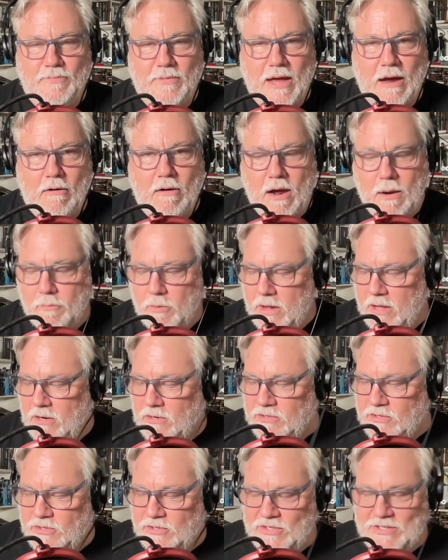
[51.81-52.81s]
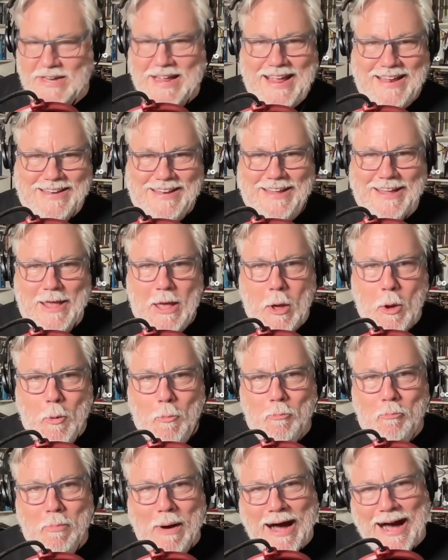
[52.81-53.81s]
Our operators are standing
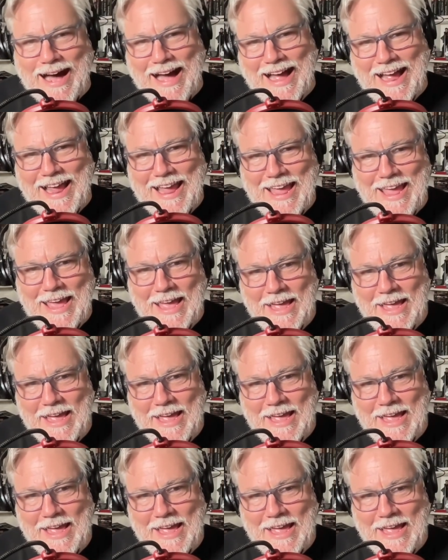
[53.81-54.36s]
by.